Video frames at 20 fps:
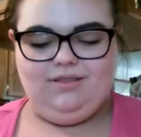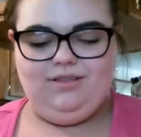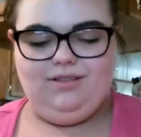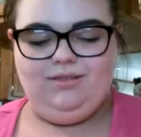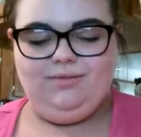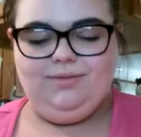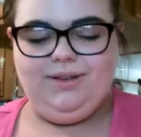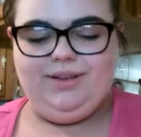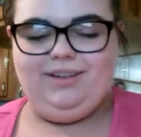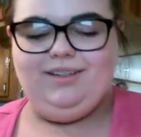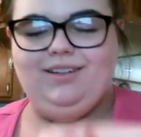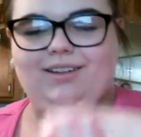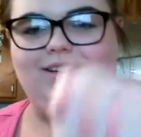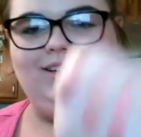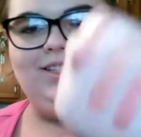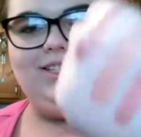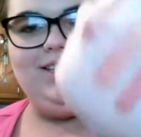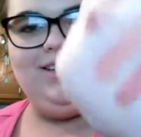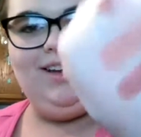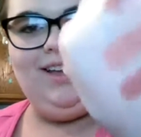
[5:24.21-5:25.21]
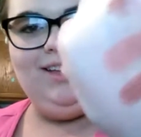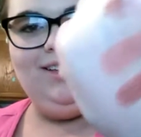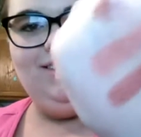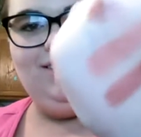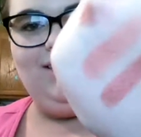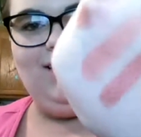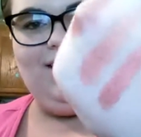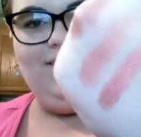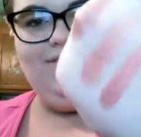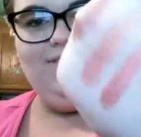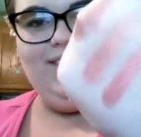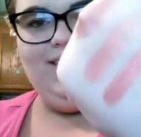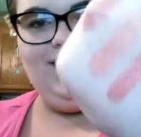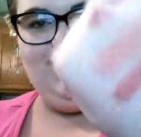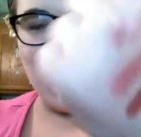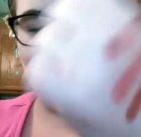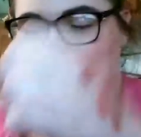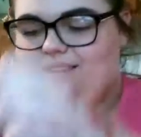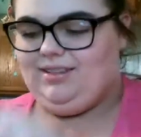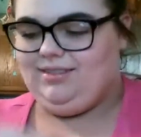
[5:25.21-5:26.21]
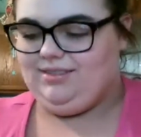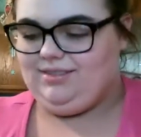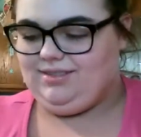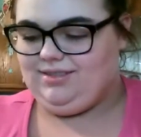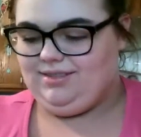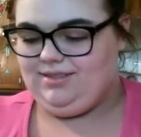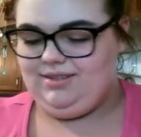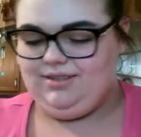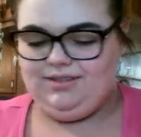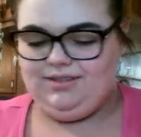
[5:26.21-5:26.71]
Oh my gosh, I love these.